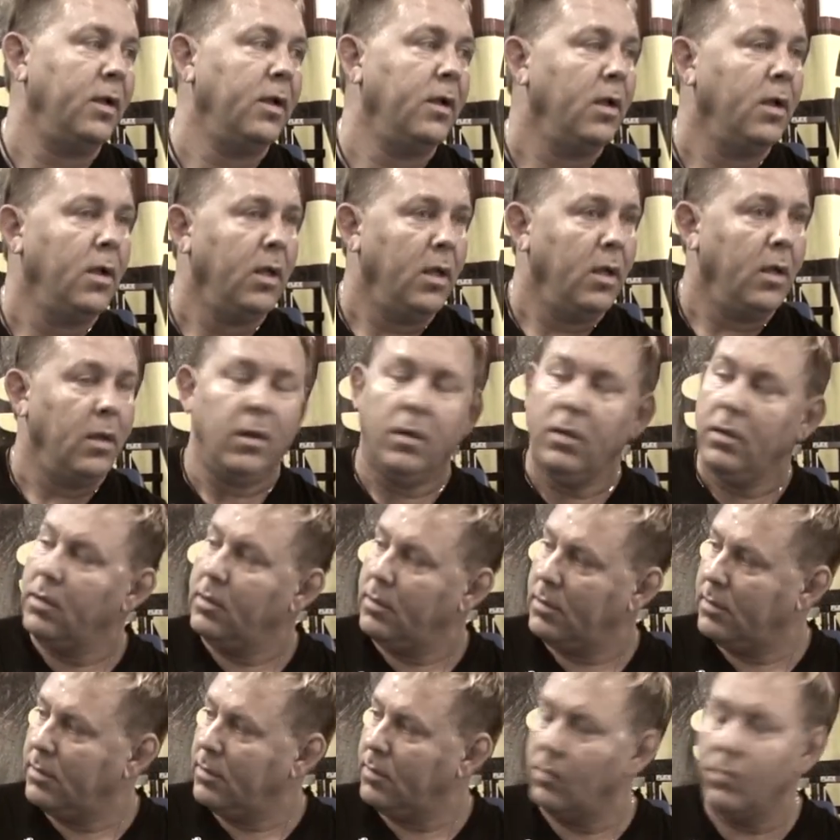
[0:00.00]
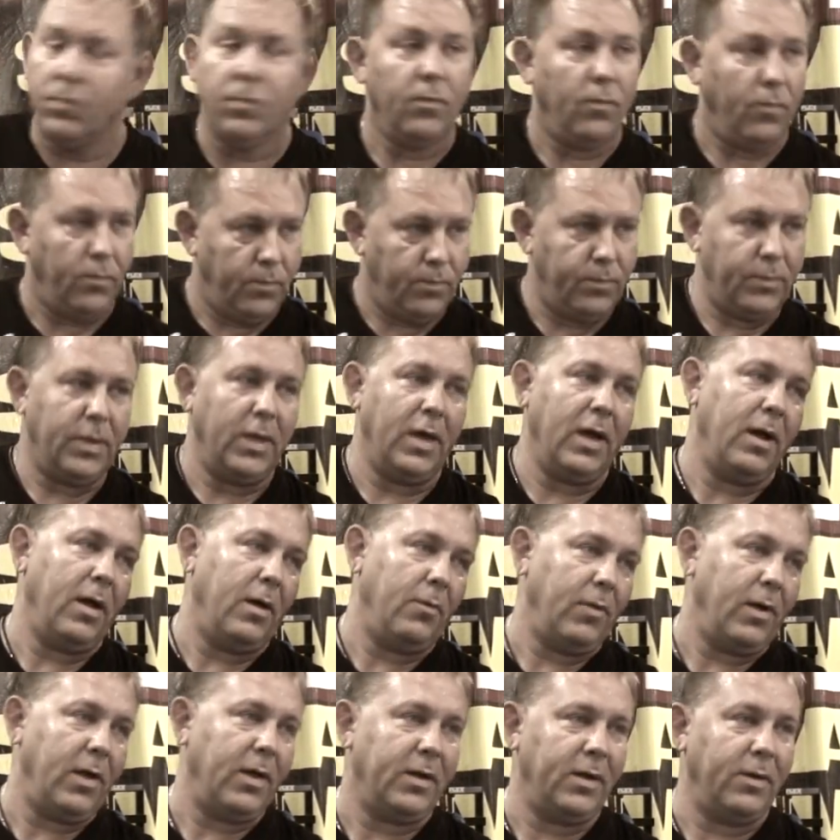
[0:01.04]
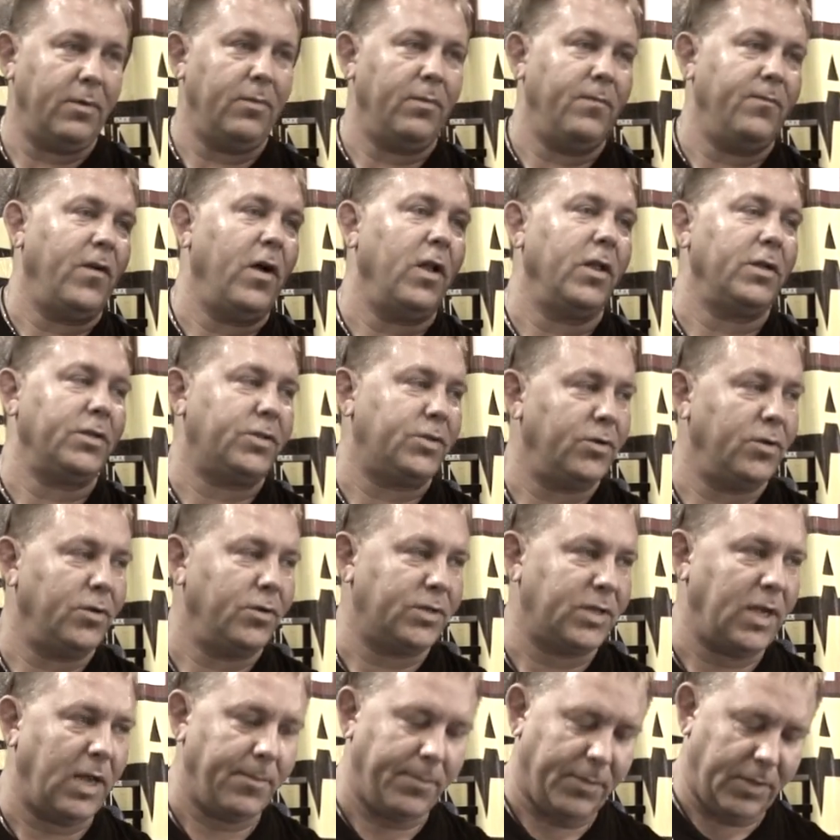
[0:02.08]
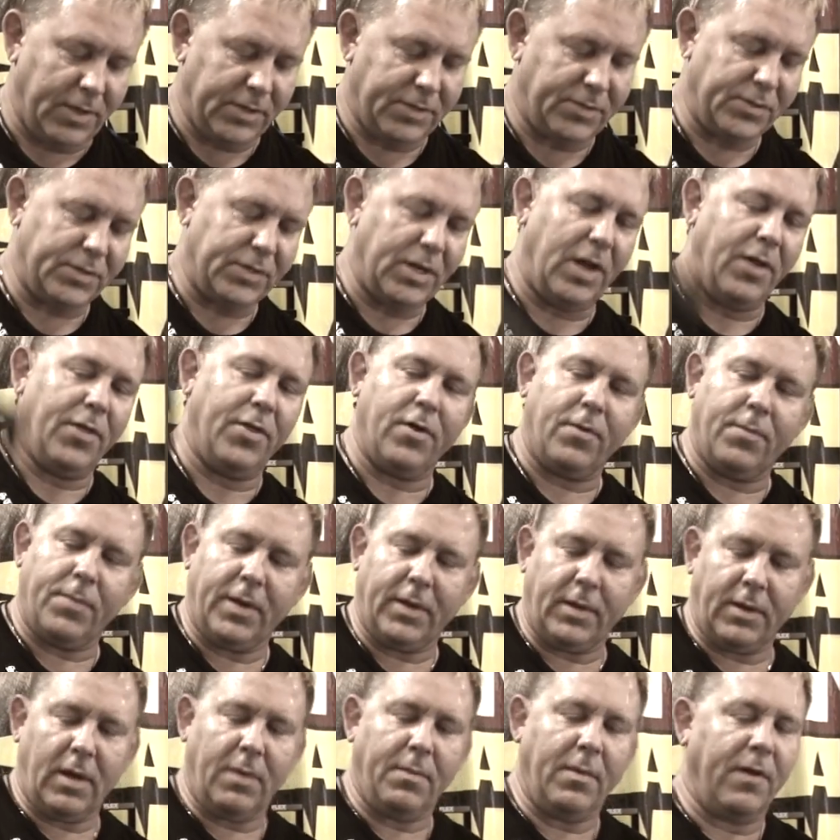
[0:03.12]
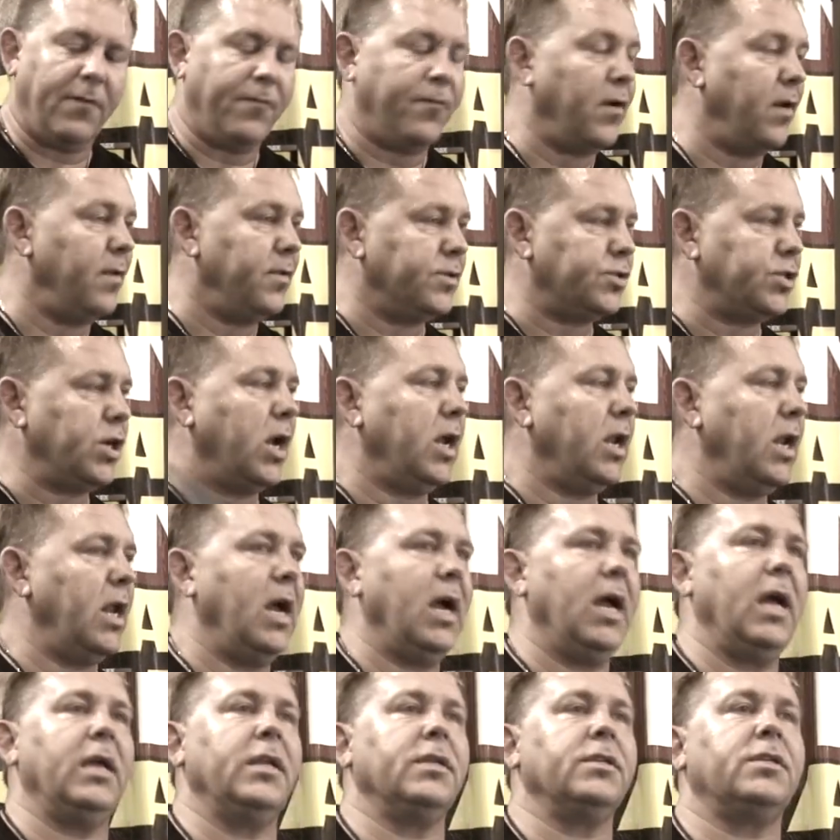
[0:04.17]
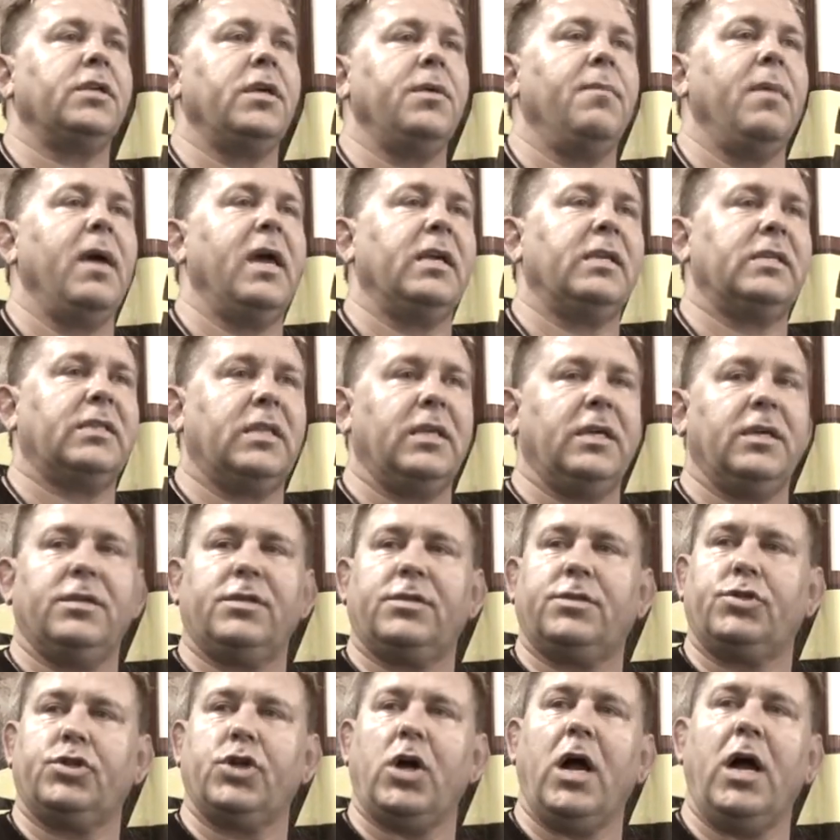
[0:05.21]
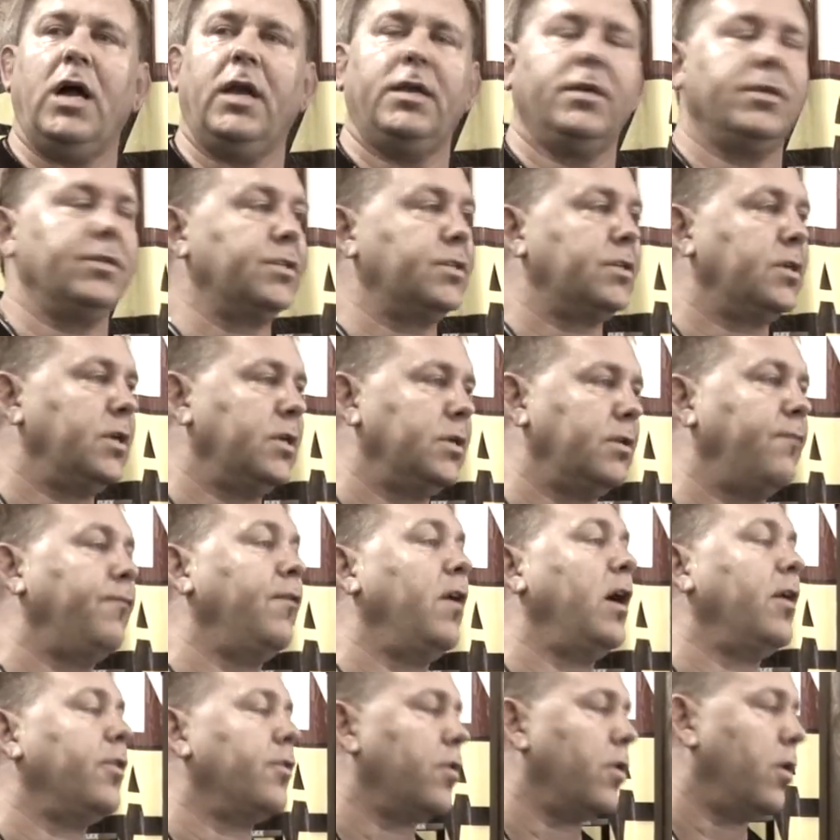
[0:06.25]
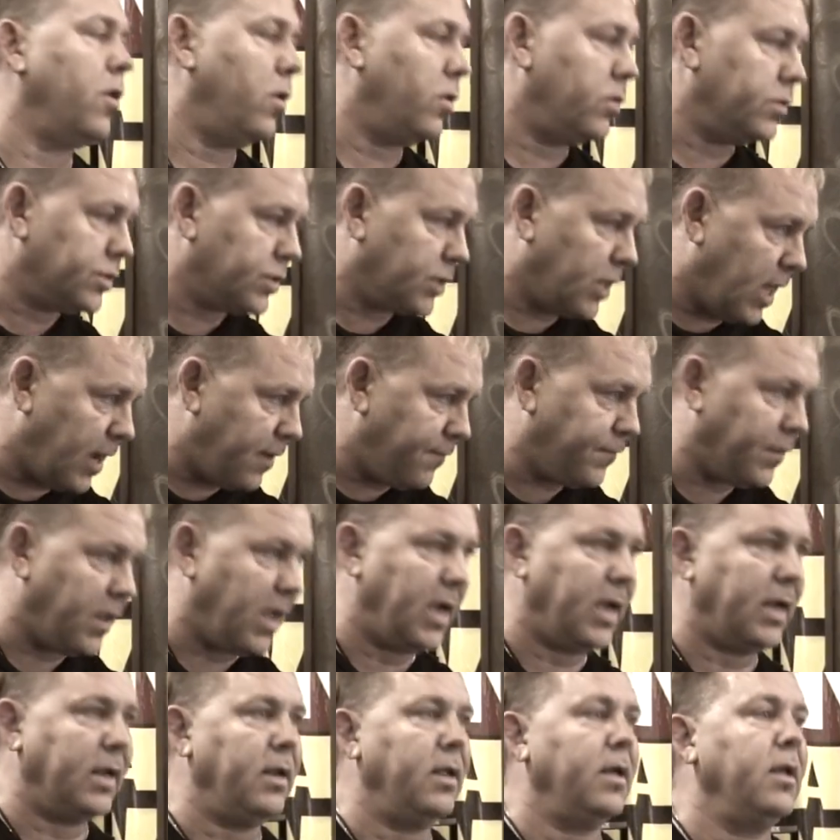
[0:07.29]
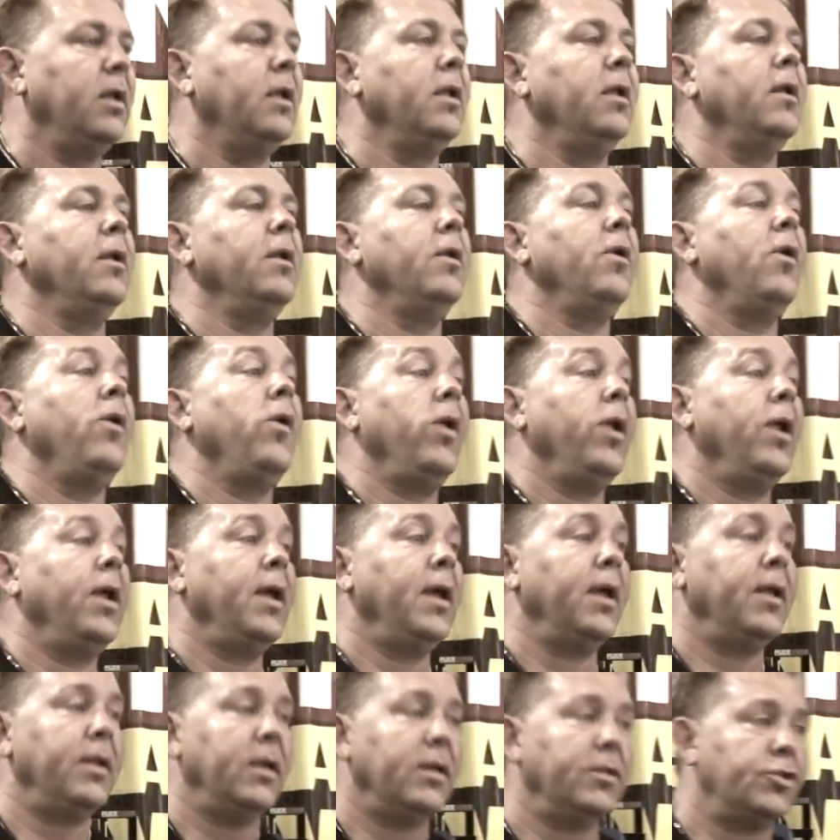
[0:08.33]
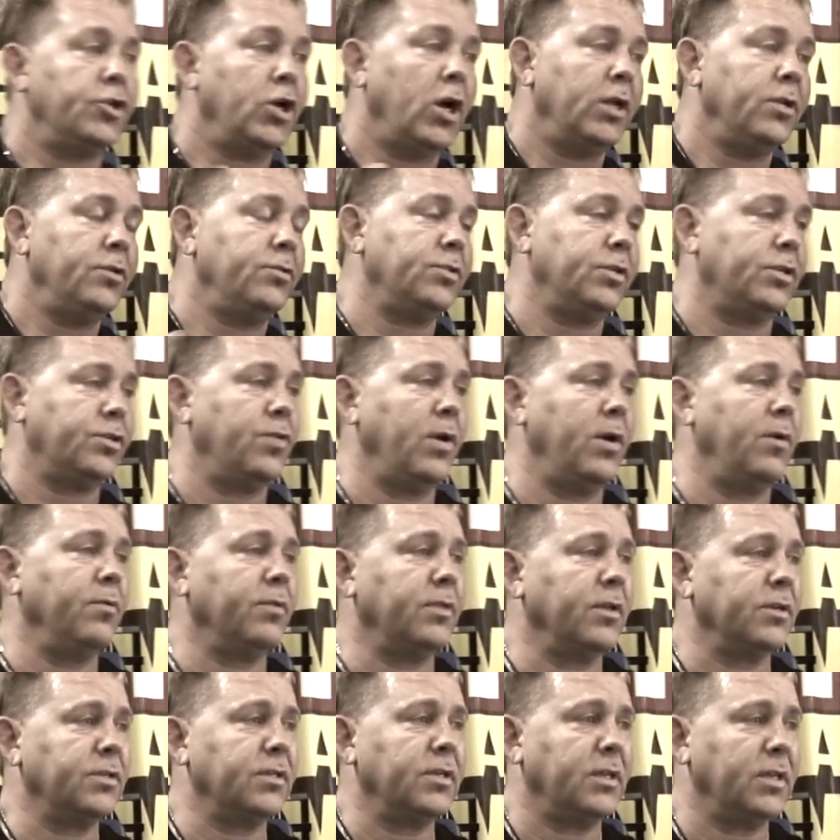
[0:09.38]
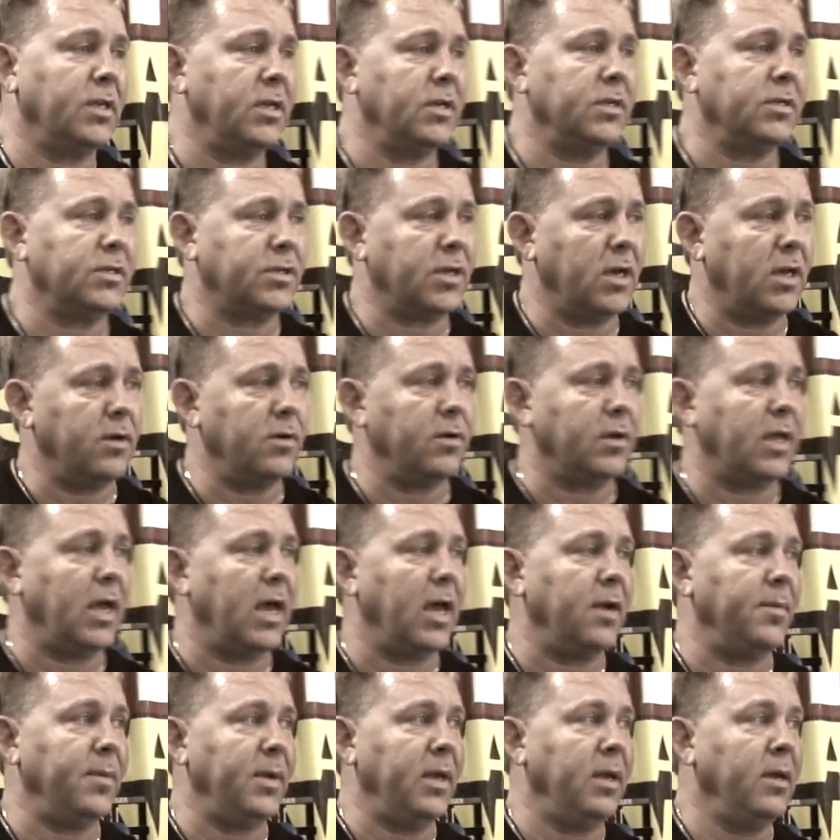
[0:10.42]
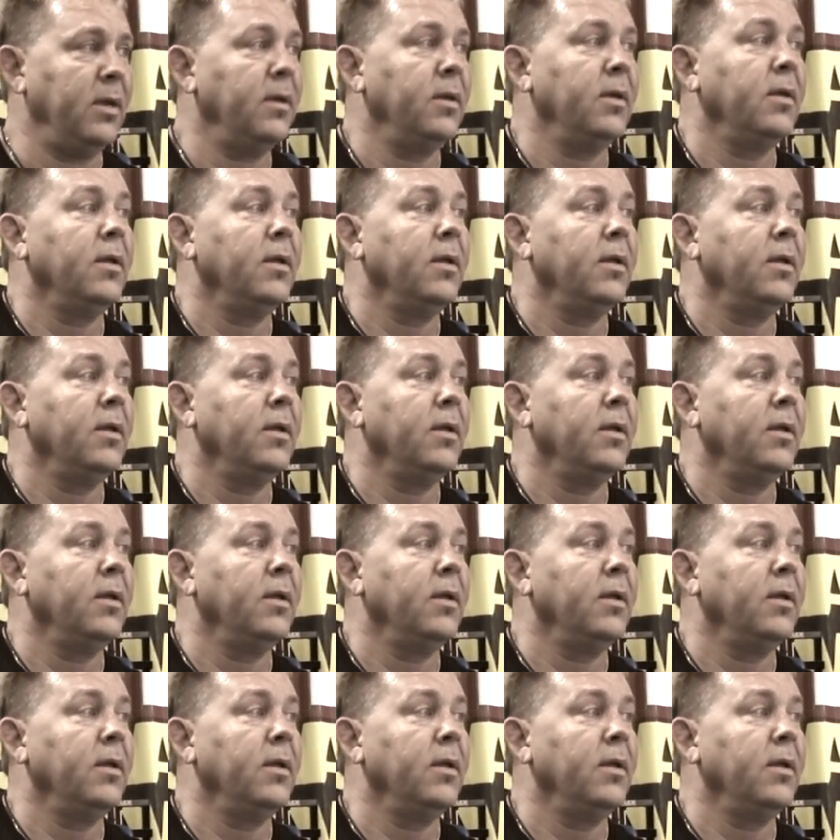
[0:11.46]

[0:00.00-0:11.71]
Volley duo tape too. We have a bunch. yeah, we had volley duo tape, and this was on there. But uh, my friend John Hines, he makes these. John is his father owns Lifeline, and uh, John used to train with us at the Inosanto Academy.